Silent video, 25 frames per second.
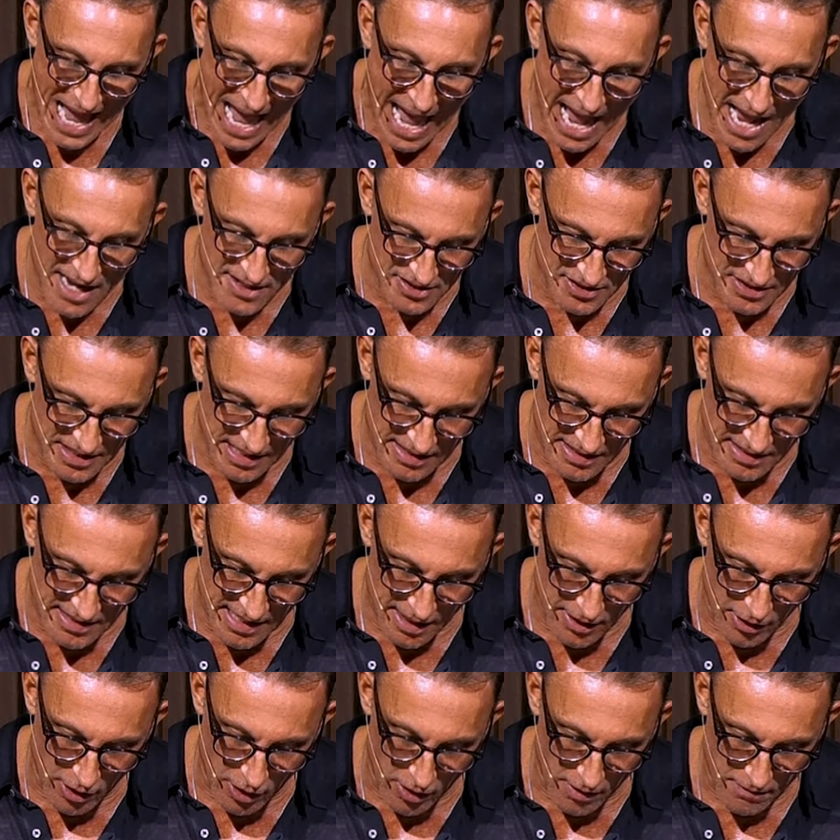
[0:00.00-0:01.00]
asked at
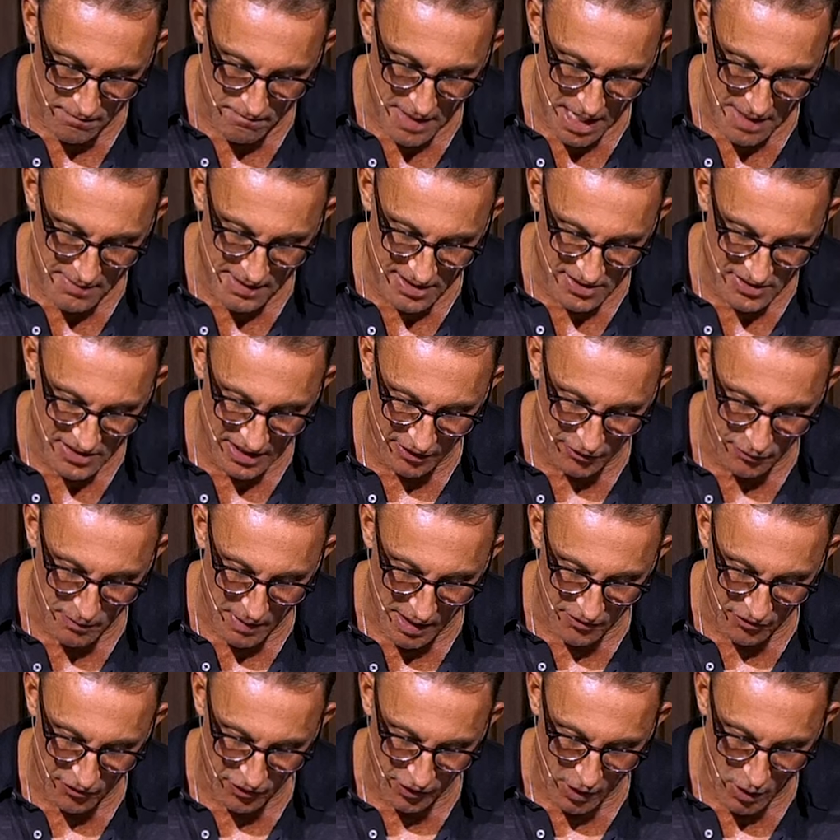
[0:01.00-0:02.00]
dinner maybe six
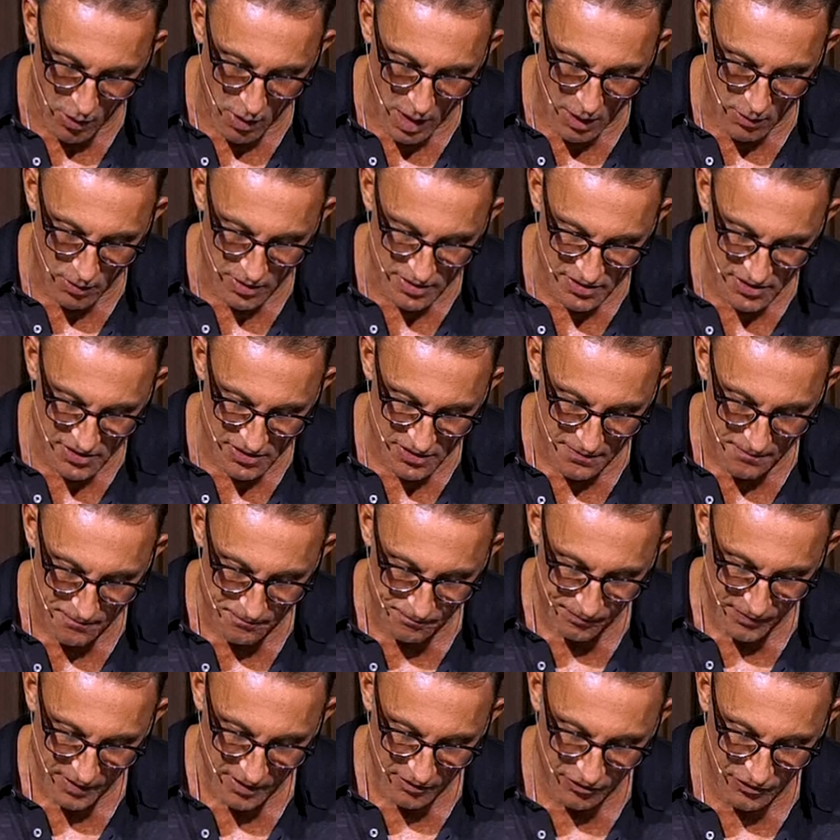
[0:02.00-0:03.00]
months ago, I was
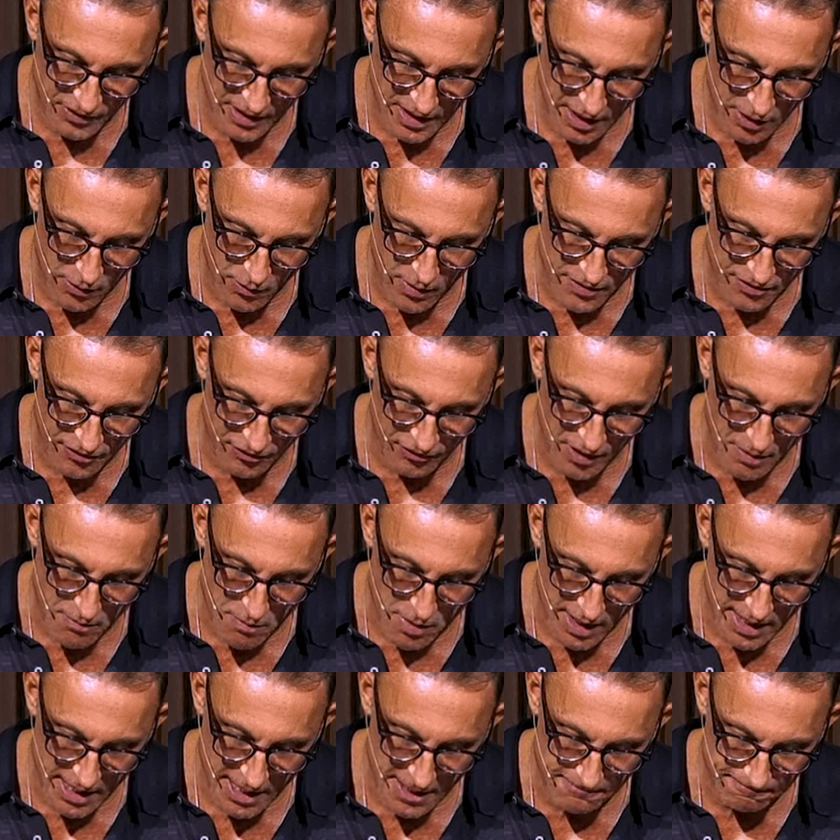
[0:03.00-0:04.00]
sitting with
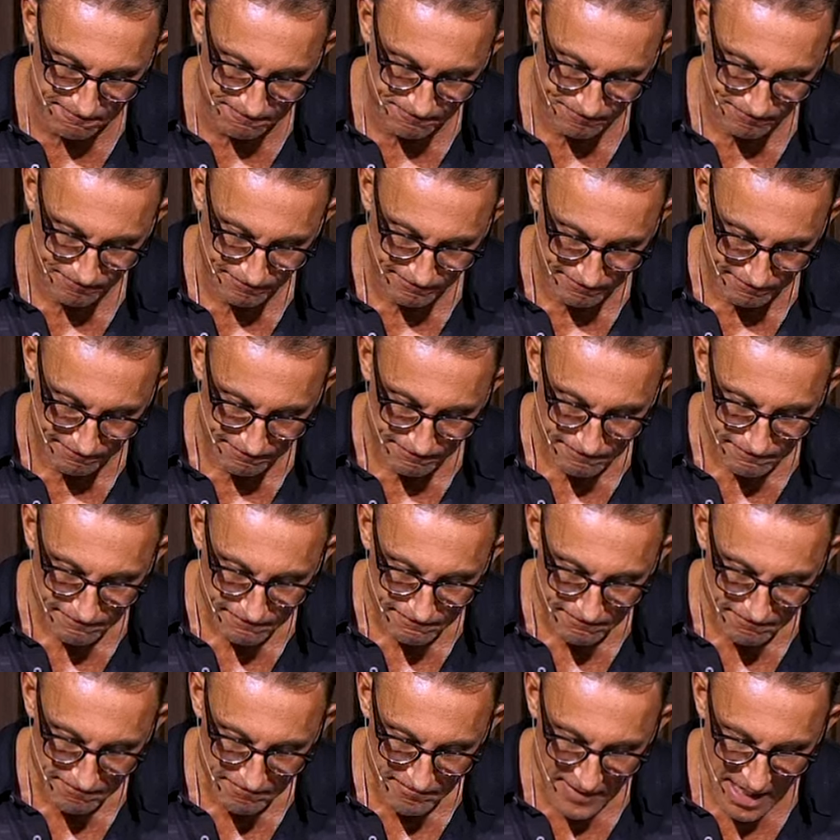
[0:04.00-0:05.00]
somebody,
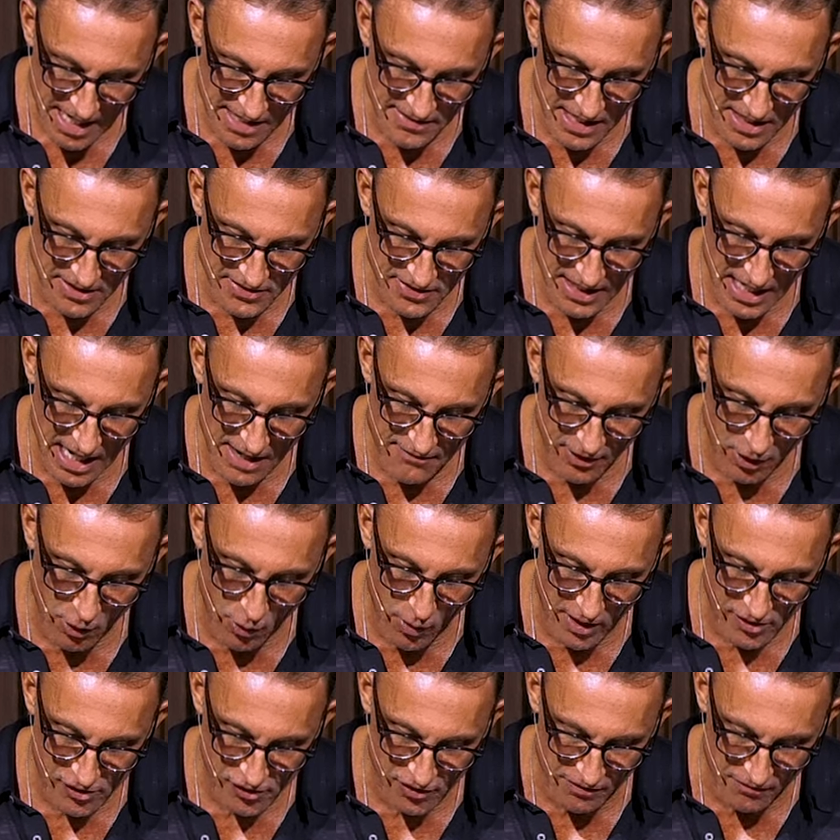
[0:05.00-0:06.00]
and they said, I have a
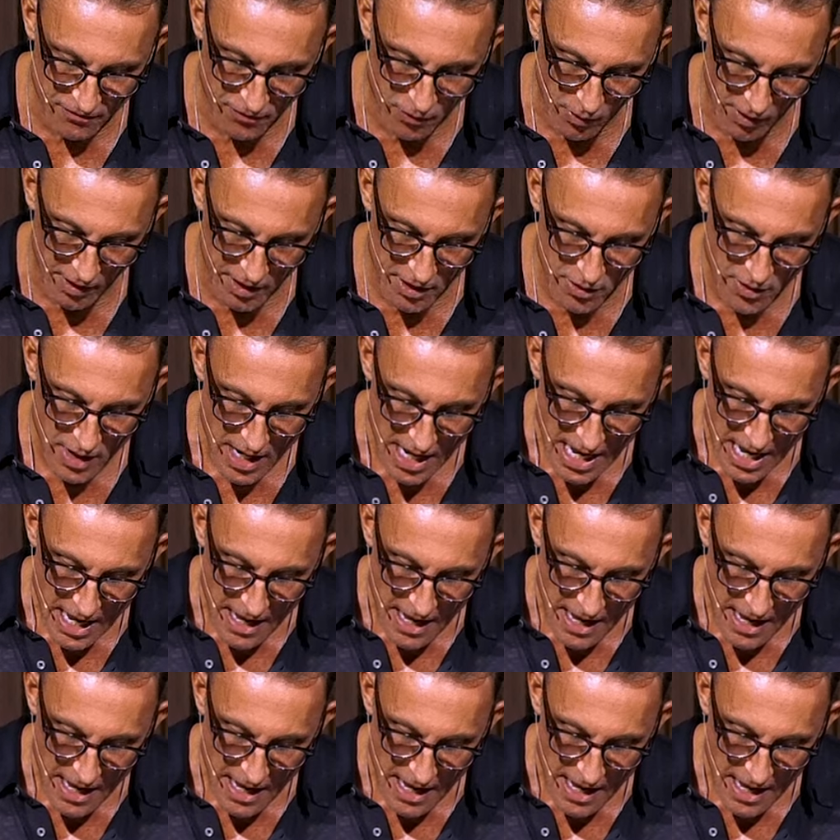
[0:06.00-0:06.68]
question for you.